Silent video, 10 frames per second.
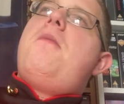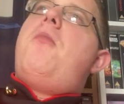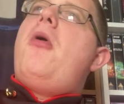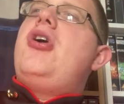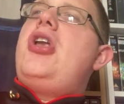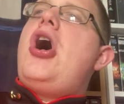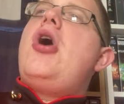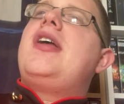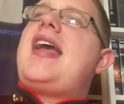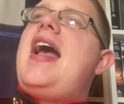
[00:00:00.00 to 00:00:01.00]
But
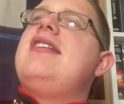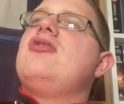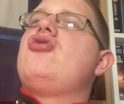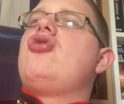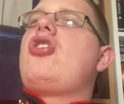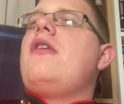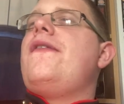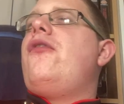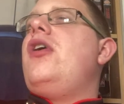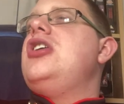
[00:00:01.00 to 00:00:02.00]
no, the Kazons took
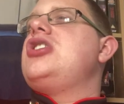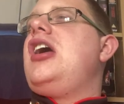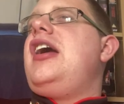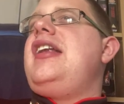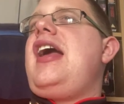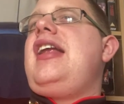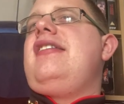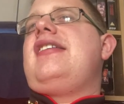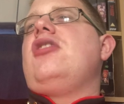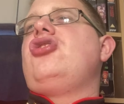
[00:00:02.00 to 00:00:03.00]
over Voyager. And then
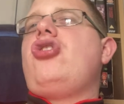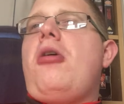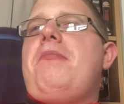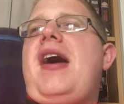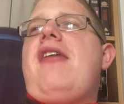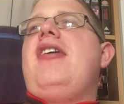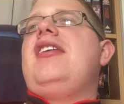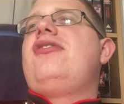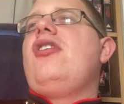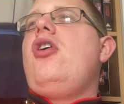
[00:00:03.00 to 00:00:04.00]
it's down to Tom
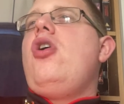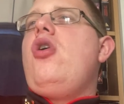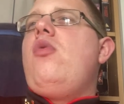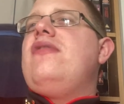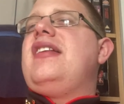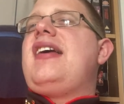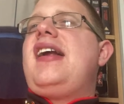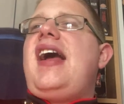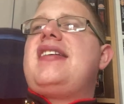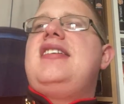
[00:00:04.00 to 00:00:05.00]
Paris with the
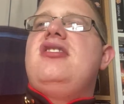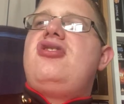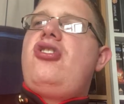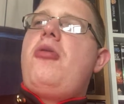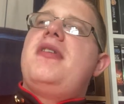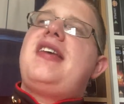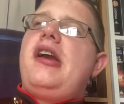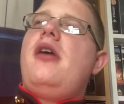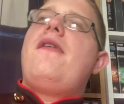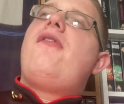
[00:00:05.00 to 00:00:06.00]
Tylaxians to come and
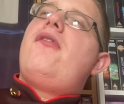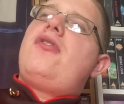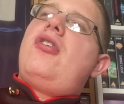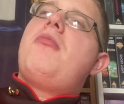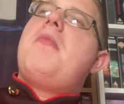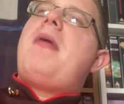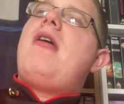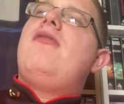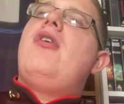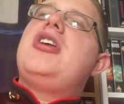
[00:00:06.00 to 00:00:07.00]
take over, to come and
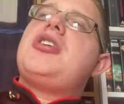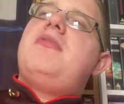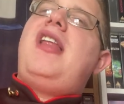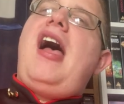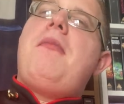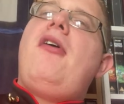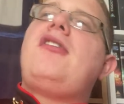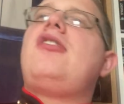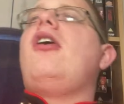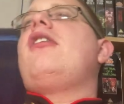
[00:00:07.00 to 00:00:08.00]
battle Voyager with the help
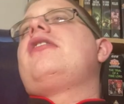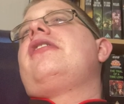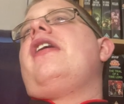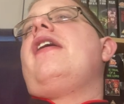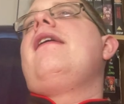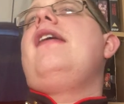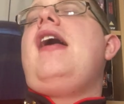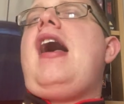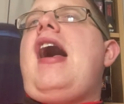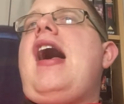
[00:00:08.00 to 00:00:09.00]
of the Doctor
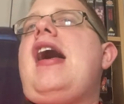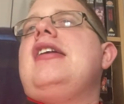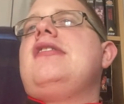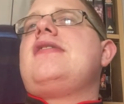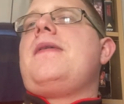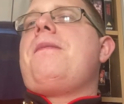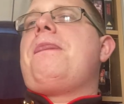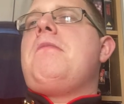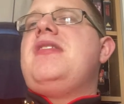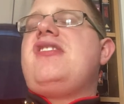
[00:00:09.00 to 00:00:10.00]
and
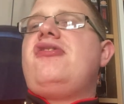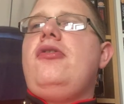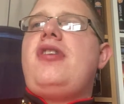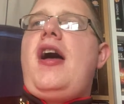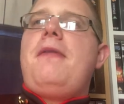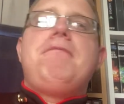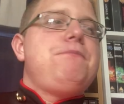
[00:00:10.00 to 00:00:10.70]
Mr. Suta.